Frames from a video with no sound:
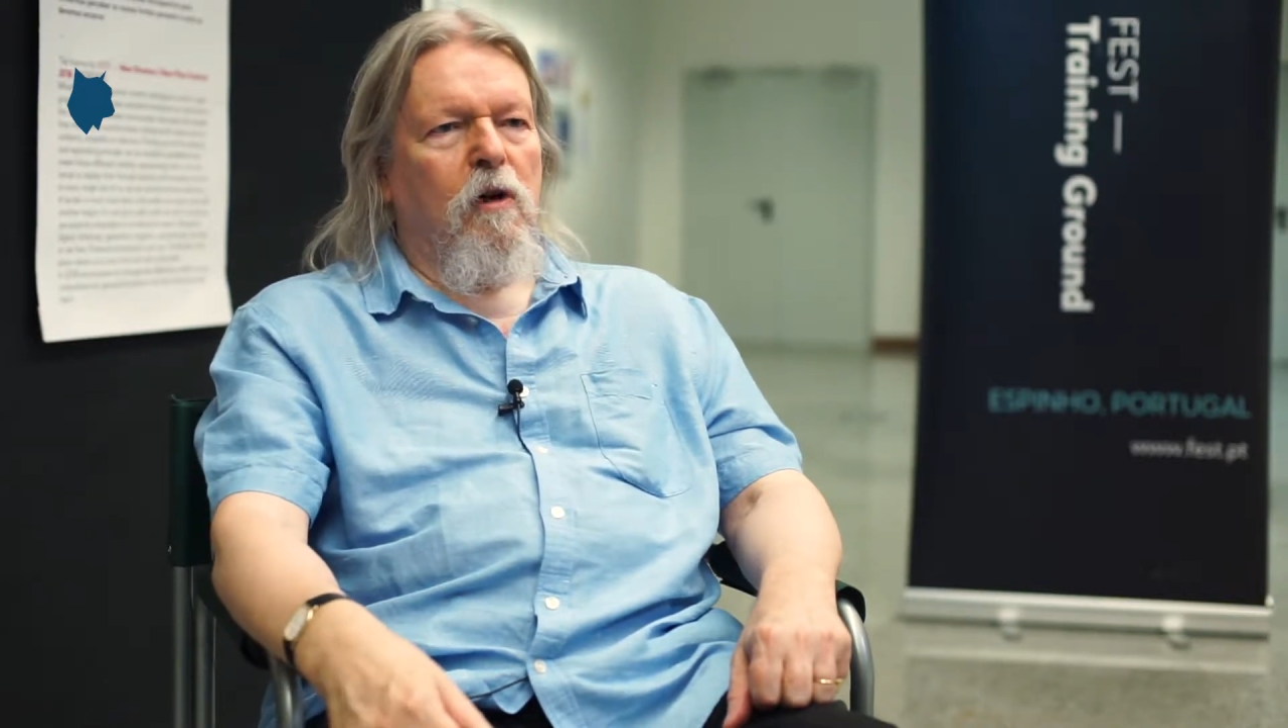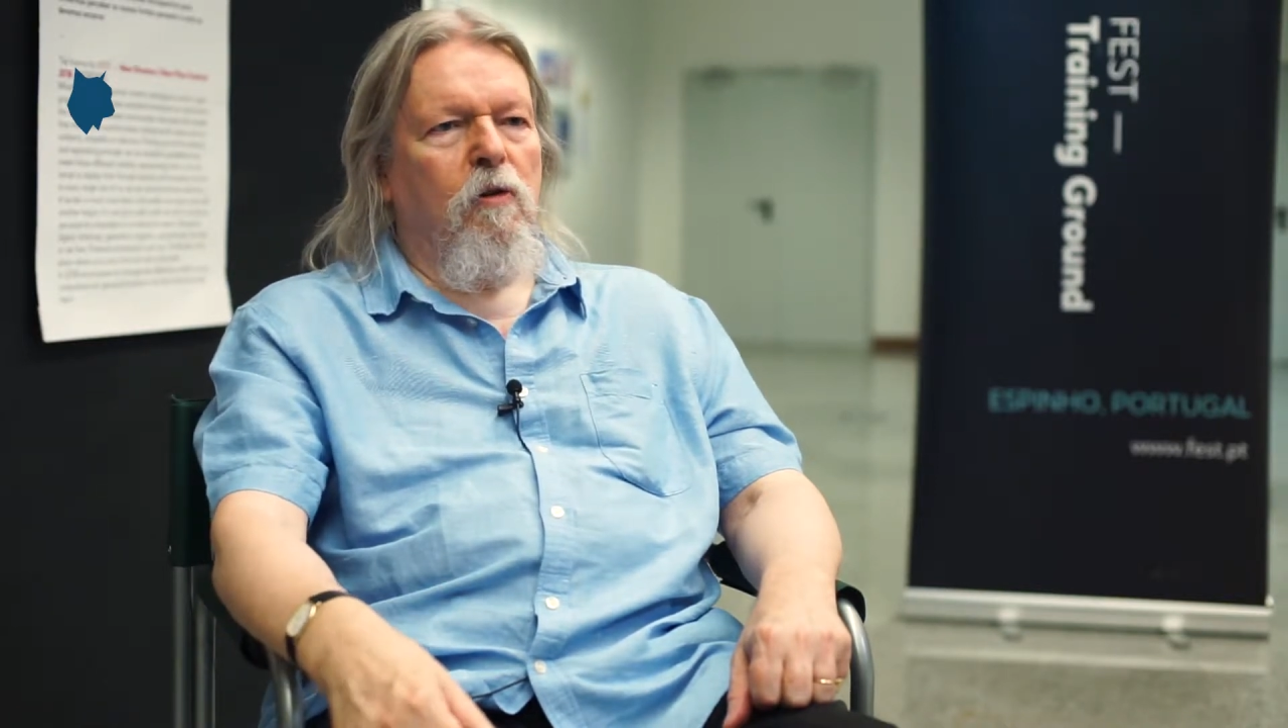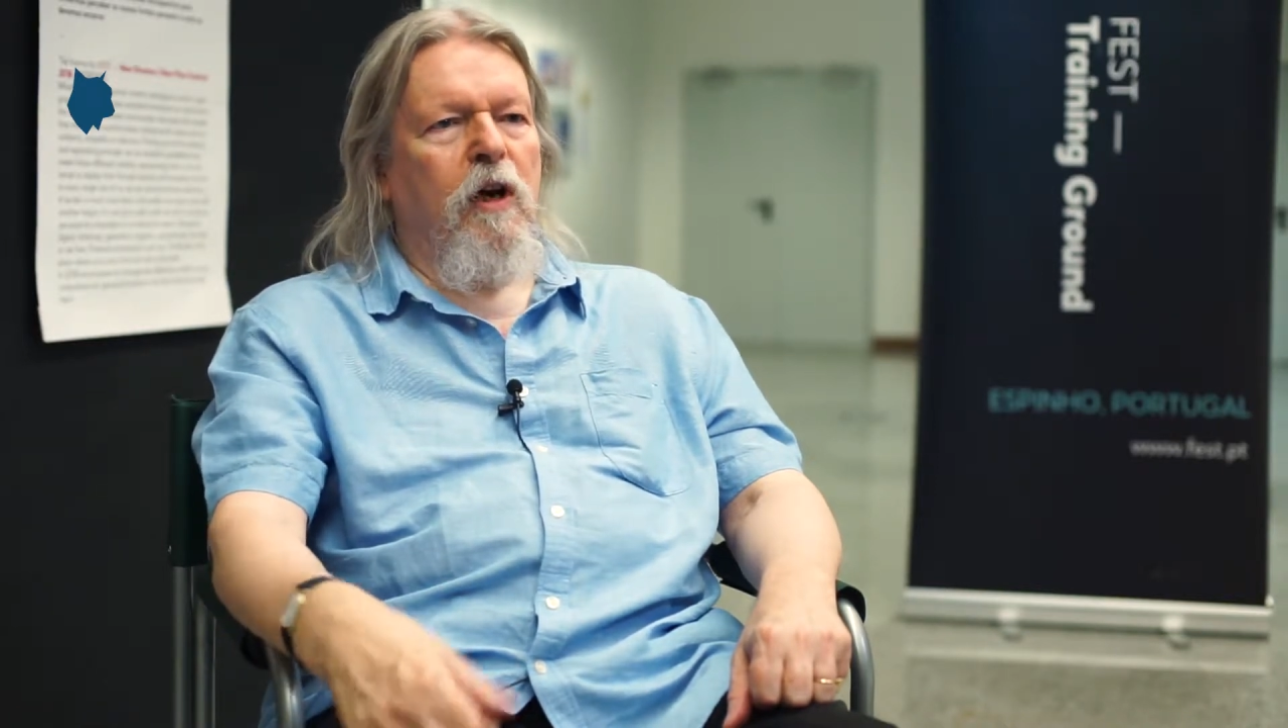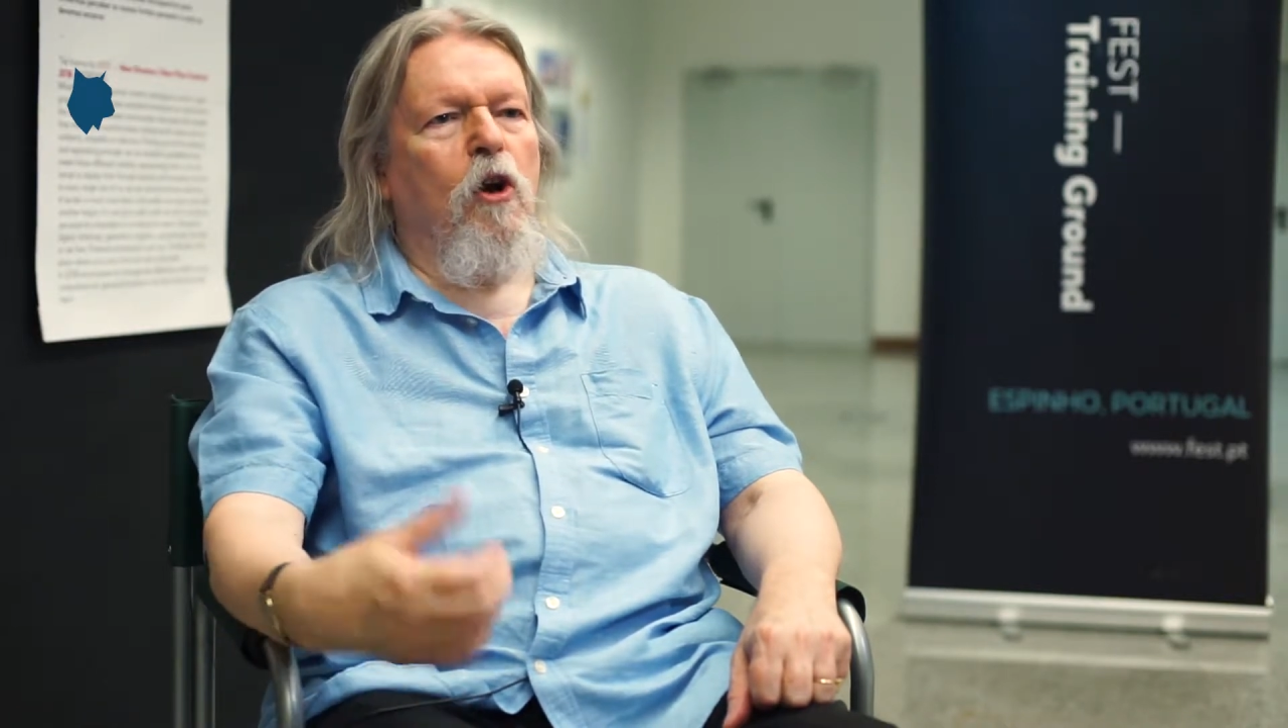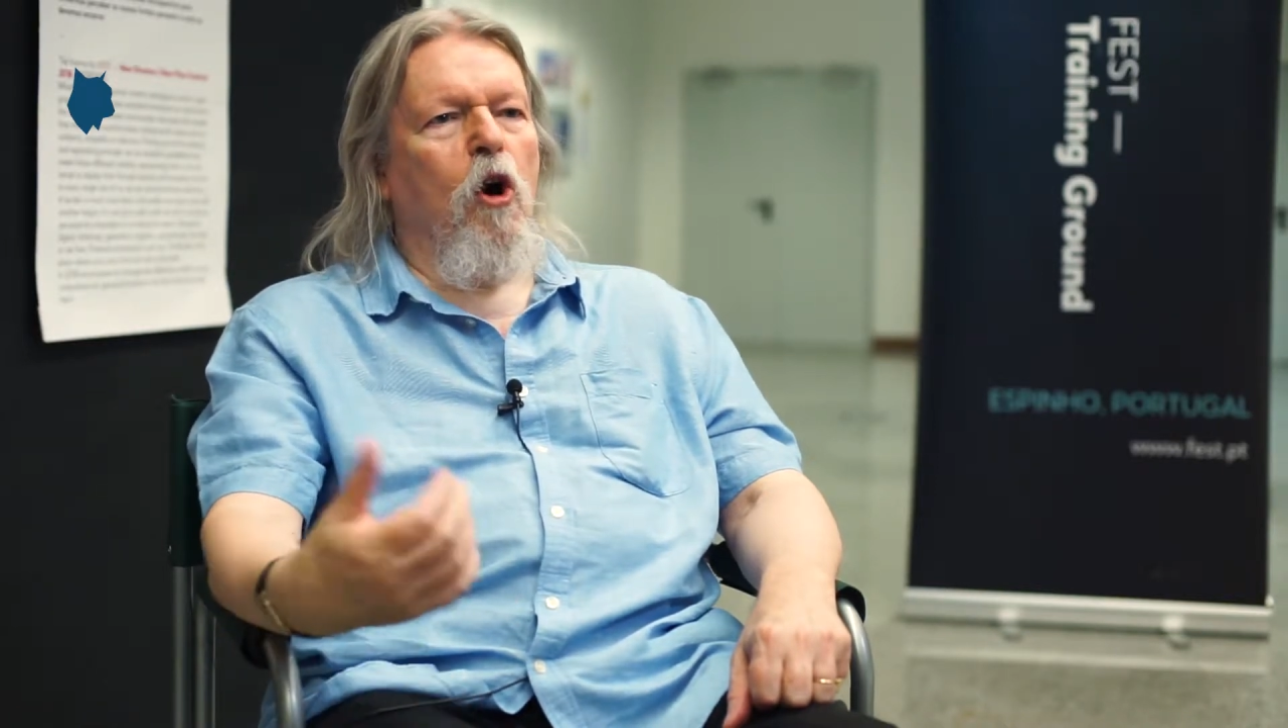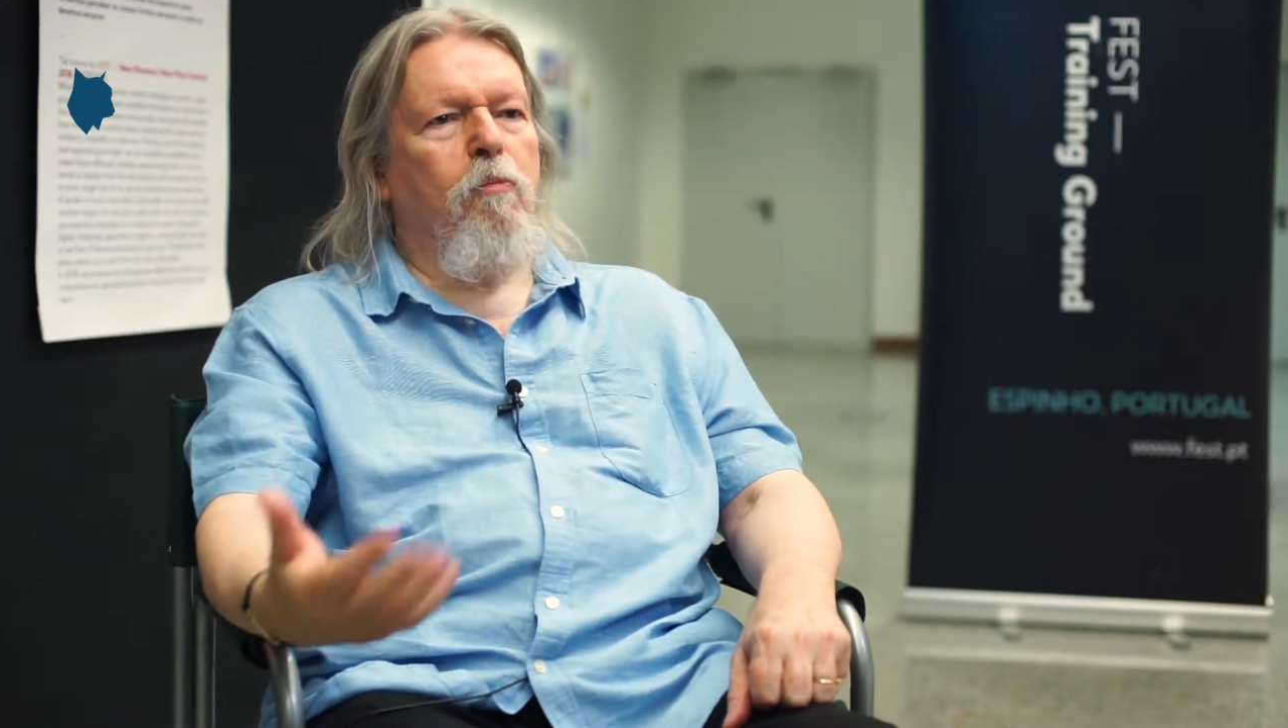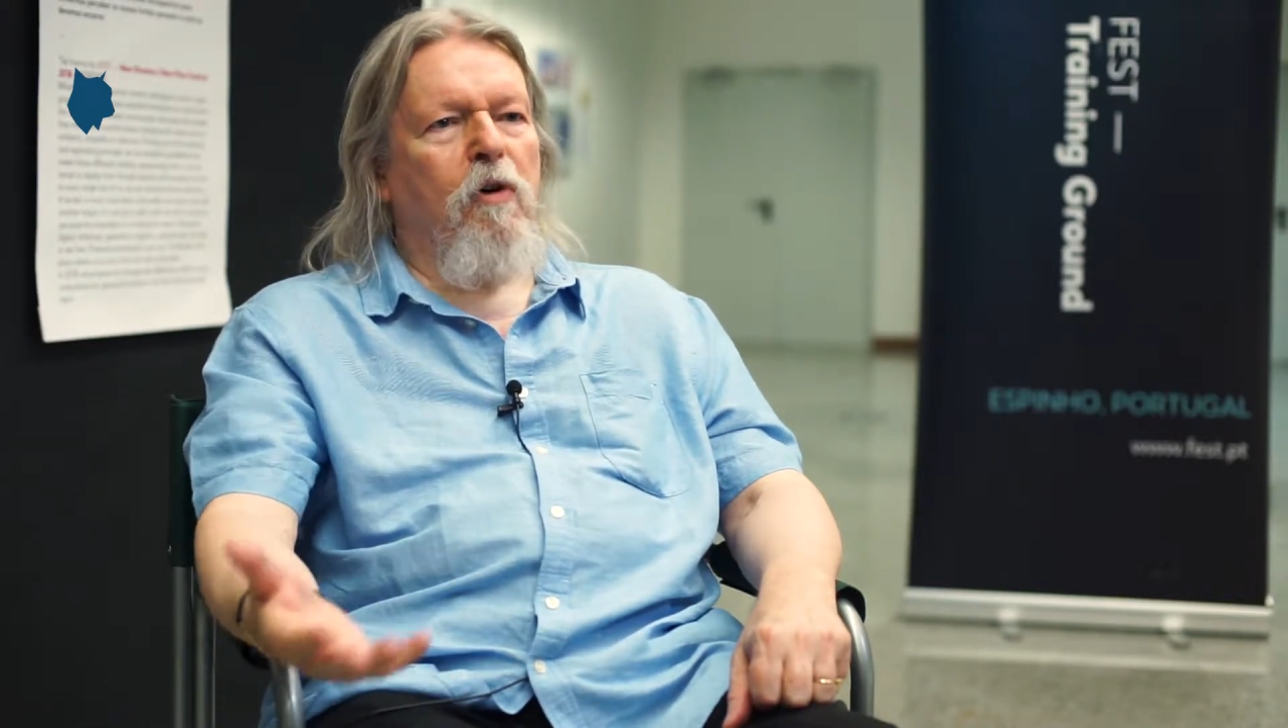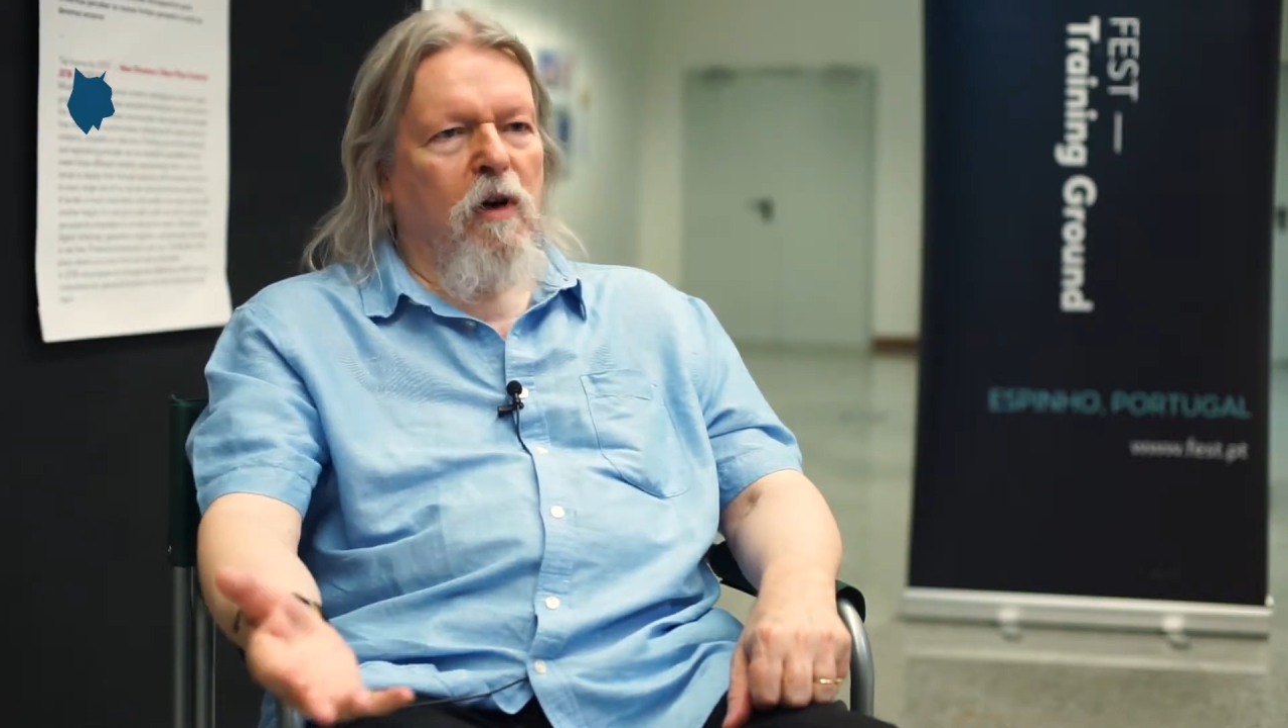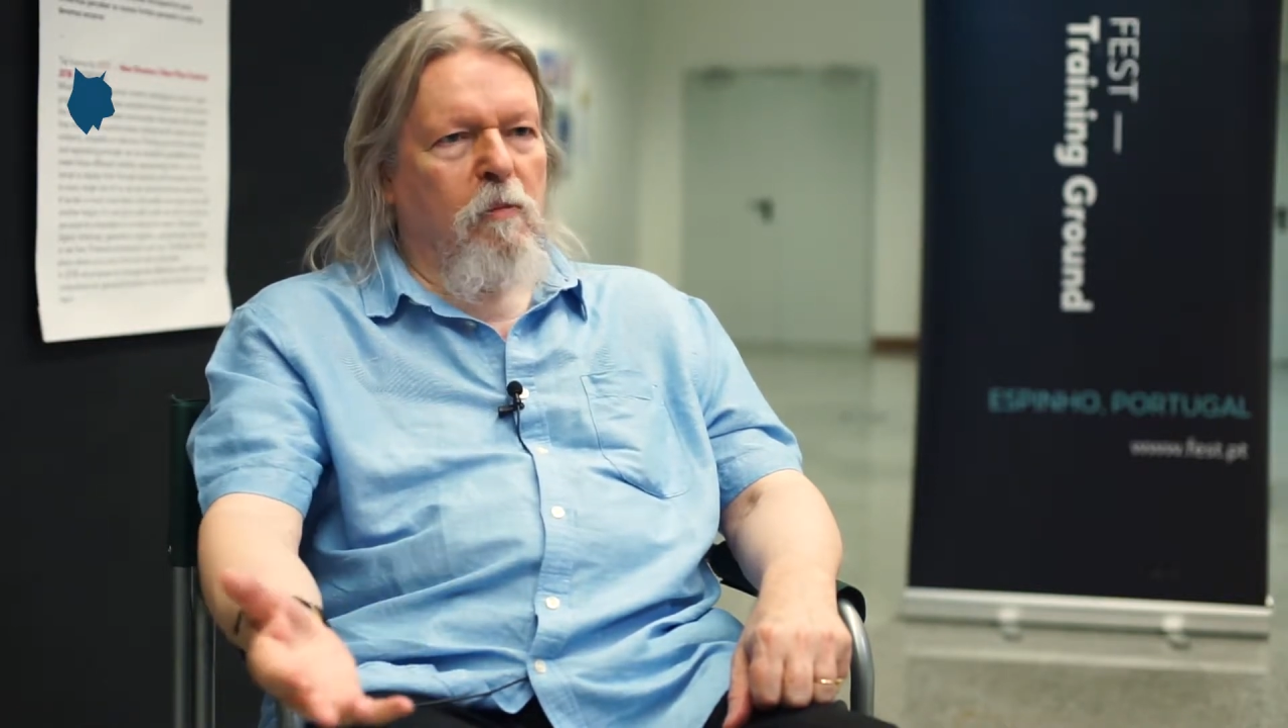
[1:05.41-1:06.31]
written opera